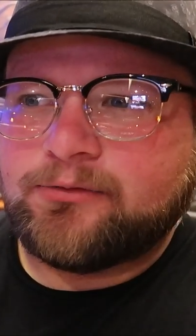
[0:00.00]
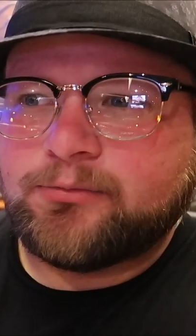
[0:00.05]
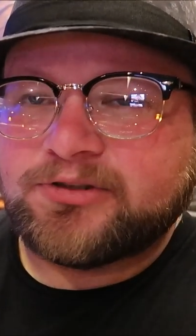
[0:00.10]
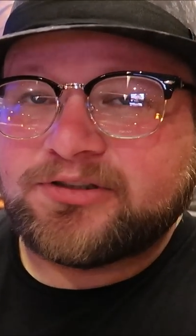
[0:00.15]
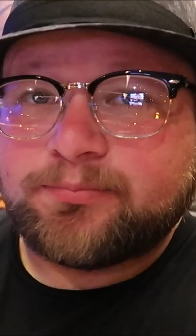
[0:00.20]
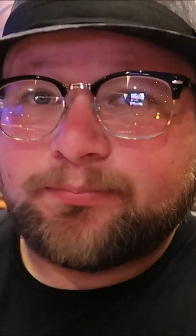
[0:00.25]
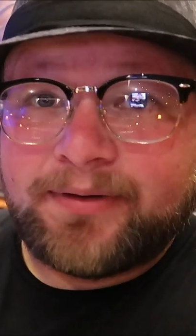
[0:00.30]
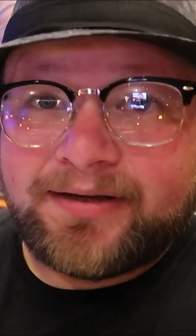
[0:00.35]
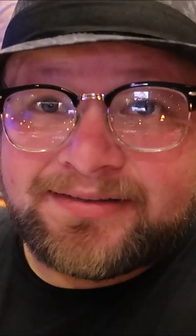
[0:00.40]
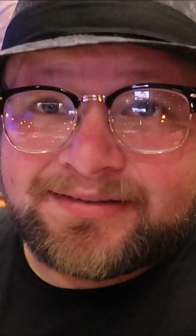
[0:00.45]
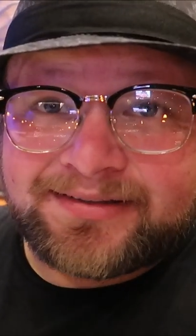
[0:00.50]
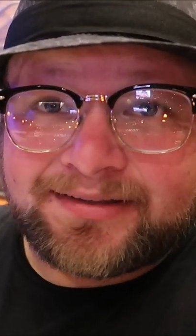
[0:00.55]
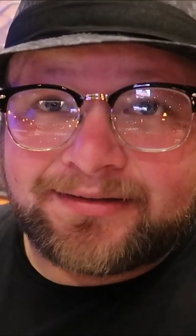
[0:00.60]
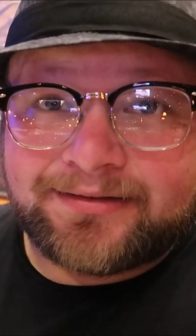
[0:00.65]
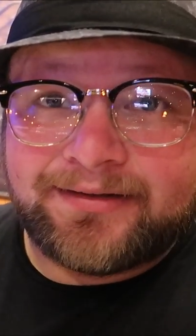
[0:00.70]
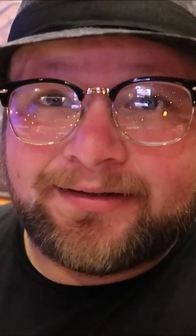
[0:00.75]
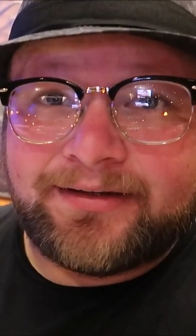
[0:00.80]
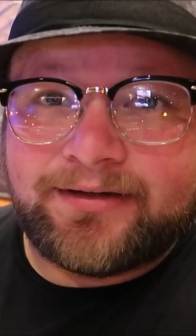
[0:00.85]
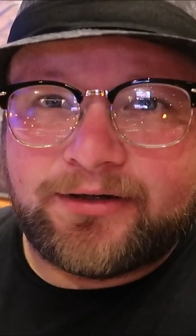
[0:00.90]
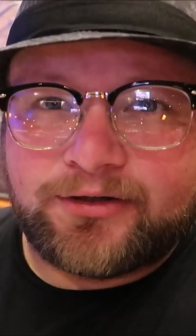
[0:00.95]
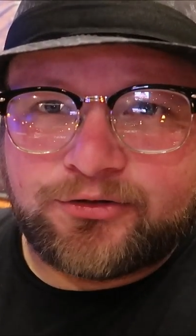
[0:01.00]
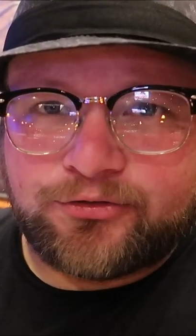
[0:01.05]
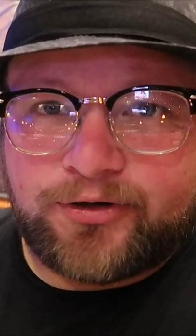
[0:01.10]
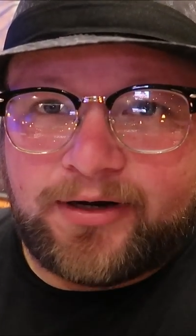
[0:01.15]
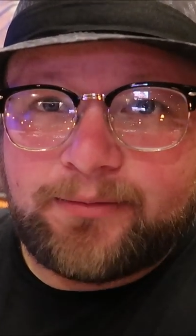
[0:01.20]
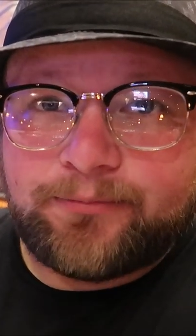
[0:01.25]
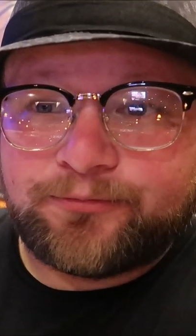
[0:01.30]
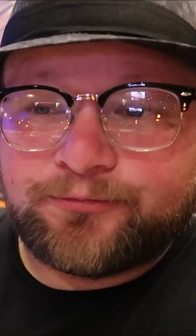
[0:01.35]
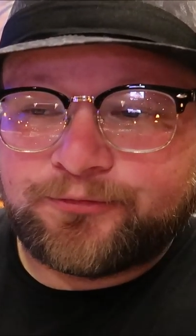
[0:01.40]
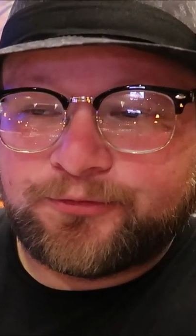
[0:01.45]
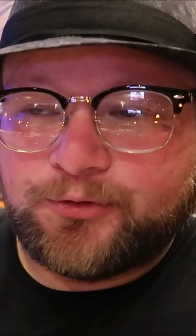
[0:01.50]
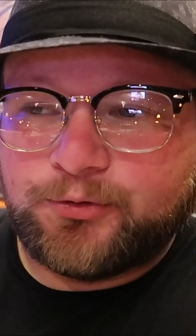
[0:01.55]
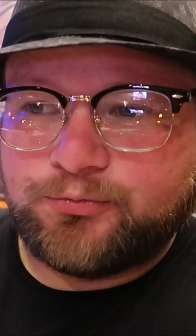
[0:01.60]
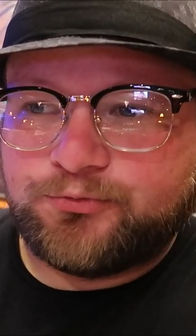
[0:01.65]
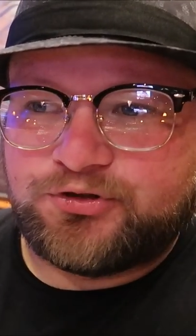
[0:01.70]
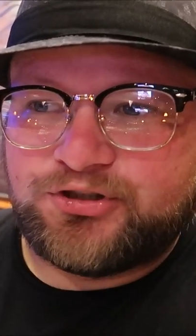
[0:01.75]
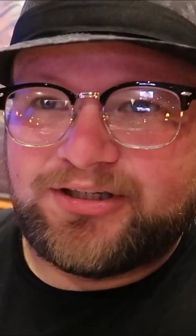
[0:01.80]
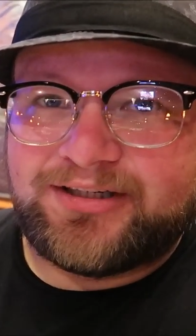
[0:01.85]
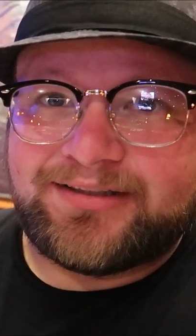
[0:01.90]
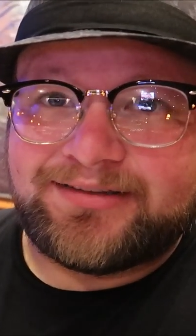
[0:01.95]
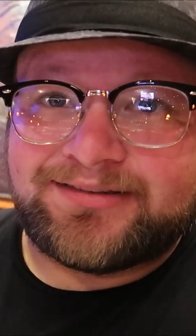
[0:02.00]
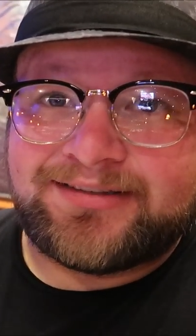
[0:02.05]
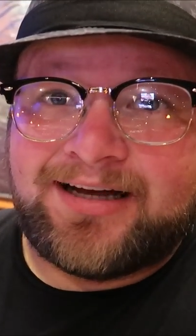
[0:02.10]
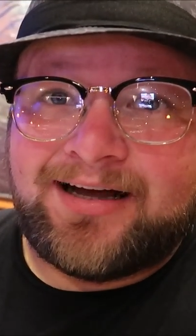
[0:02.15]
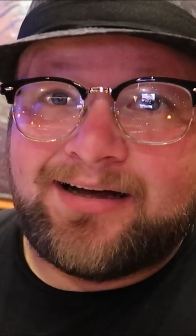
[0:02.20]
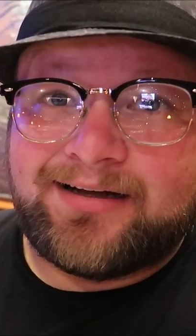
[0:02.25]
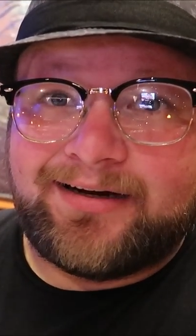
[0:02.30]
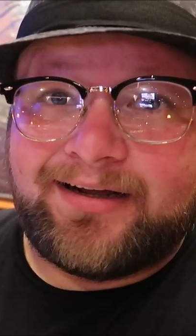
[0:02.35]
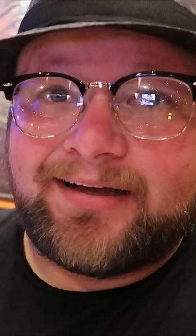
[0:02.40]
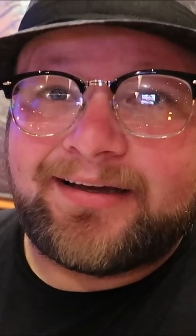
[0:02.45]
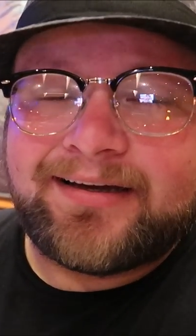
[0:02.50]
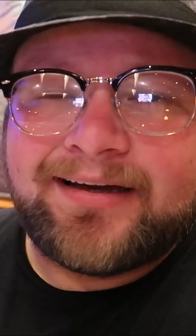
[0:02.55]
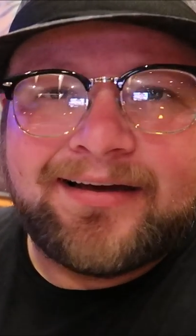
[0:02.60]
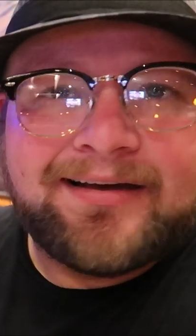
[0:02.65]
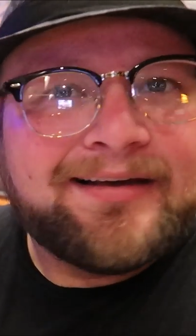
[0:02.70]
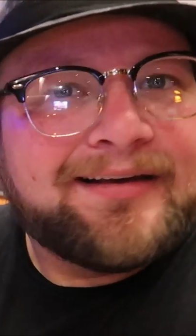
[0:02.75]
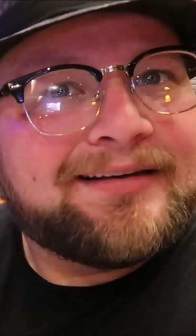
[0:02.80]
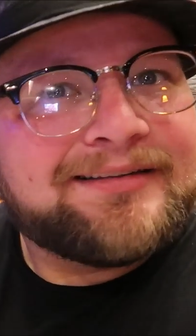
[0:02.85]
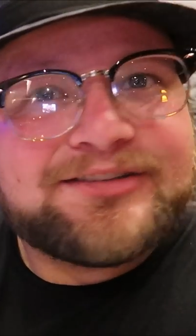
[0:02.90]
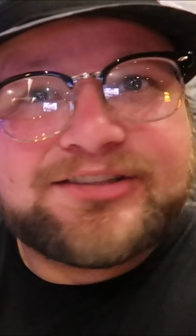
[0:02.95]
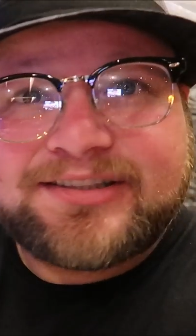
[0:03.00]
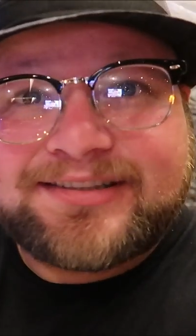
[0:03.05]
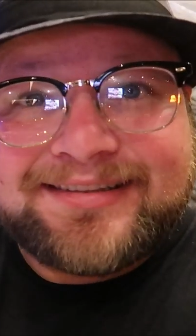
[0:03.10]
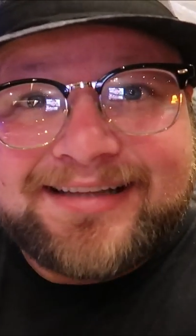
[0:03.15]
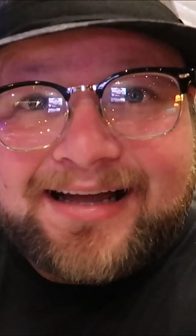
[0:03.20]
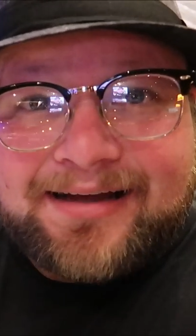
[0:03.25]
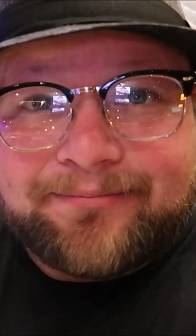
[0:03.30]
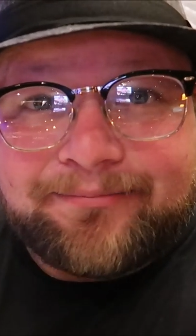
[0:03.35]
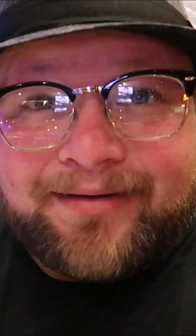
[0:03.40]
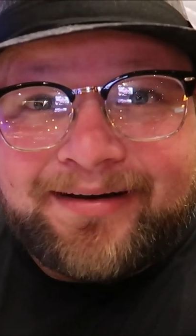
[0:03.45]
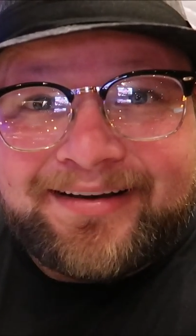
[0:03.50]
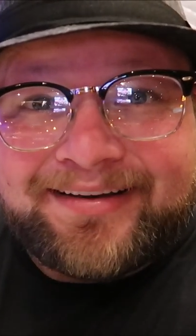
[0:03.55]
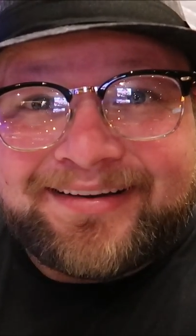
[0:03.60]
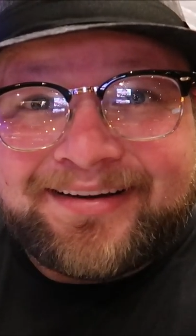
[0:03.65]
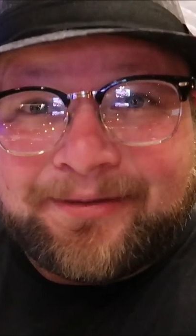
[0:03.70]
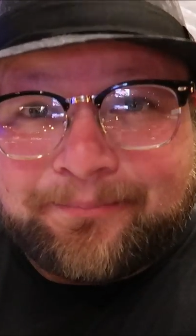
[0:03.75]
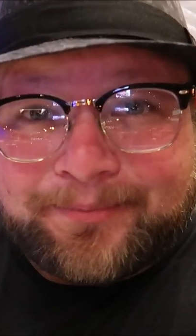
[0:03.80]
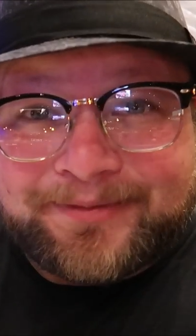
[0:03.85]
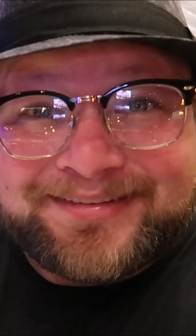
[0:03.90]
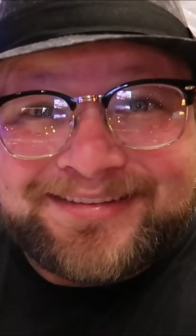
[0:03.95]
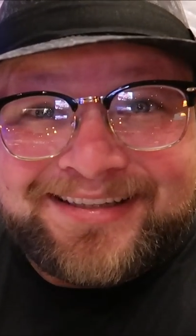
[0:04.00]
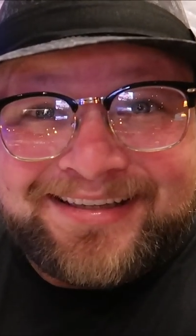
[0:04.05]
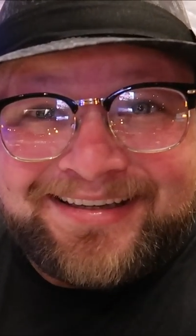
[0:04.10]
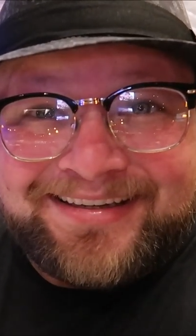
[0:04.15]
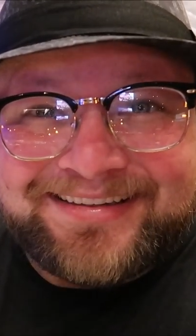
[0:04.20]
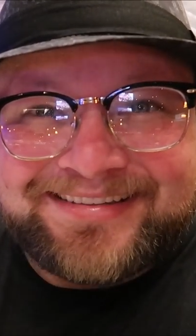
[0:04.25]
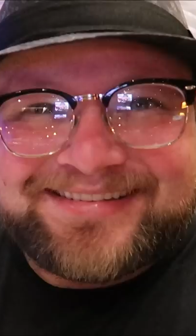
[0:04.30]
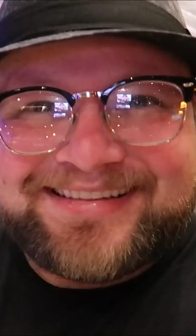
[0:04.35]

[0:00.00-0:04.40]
It was basically a grapefruit gin and tonic, just not my cup of tea.